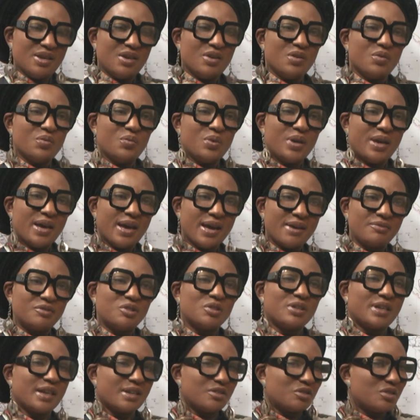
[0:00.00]
we have to
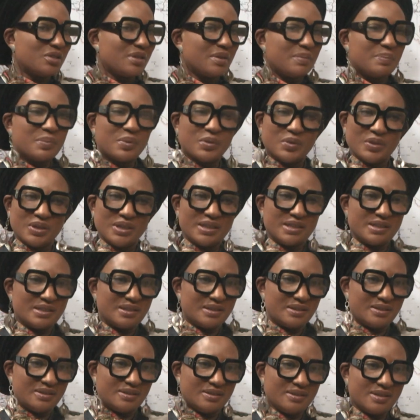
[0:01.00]
get to the point
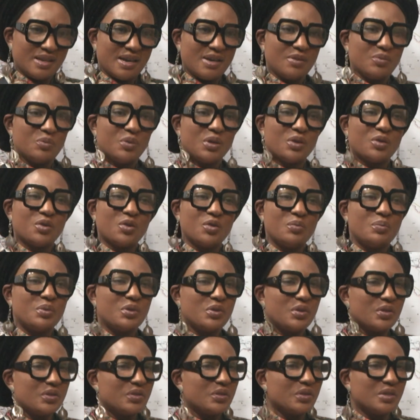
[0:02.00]
that we go
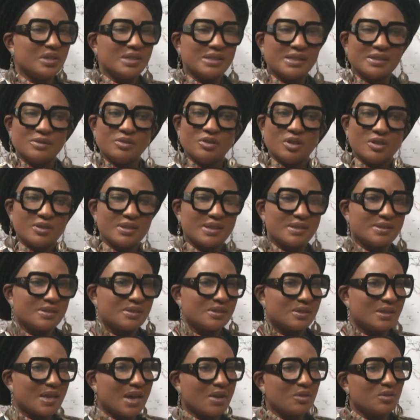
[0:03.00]
beyond North and
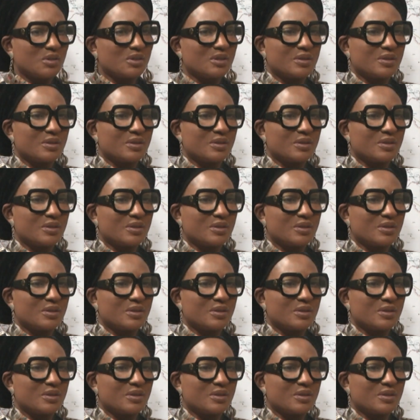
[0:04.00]
South,